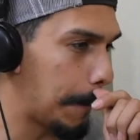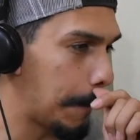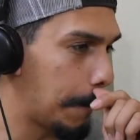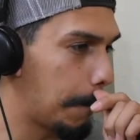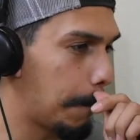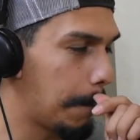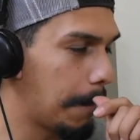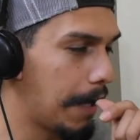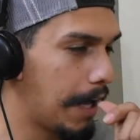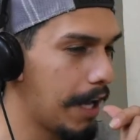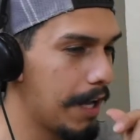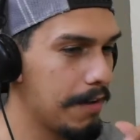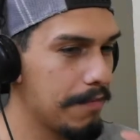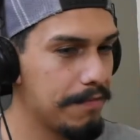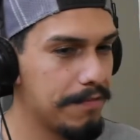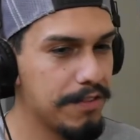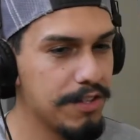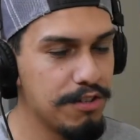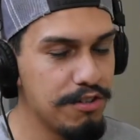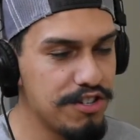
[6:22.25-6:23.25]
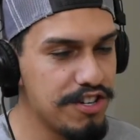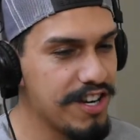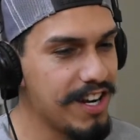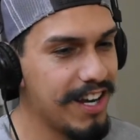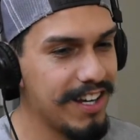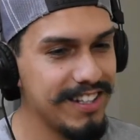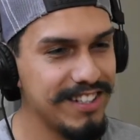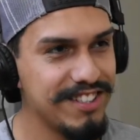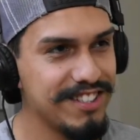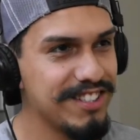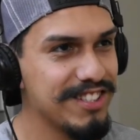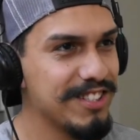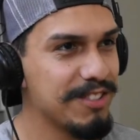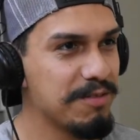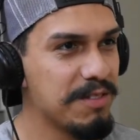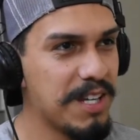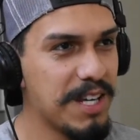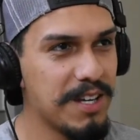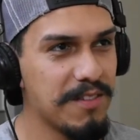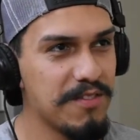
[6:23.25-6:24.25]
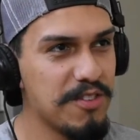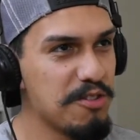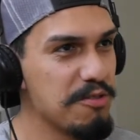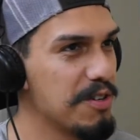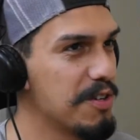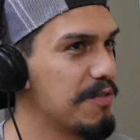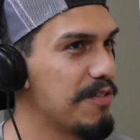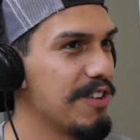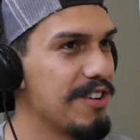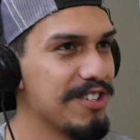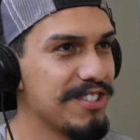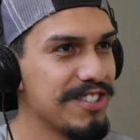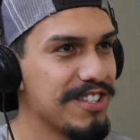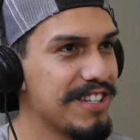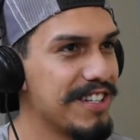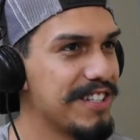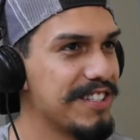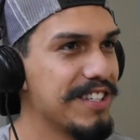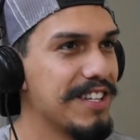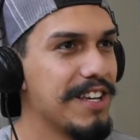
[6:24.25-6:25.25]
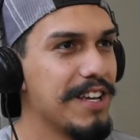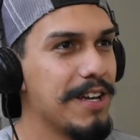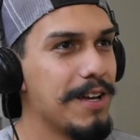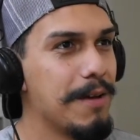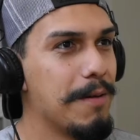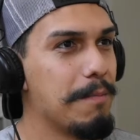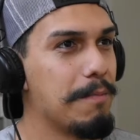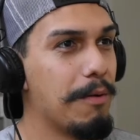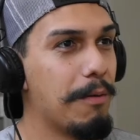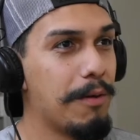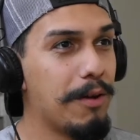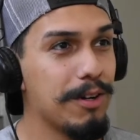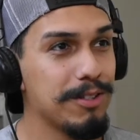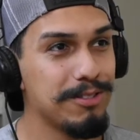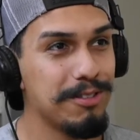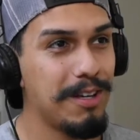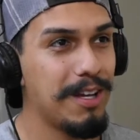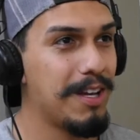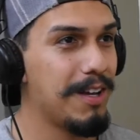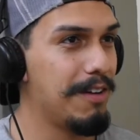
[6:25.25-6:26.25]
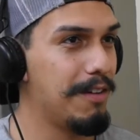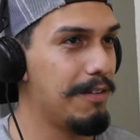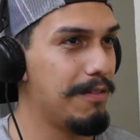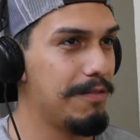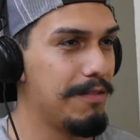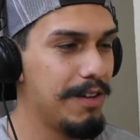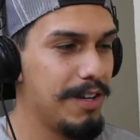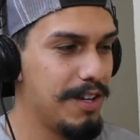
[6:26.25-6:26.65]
we have new challenges, we have new adversities, but we also have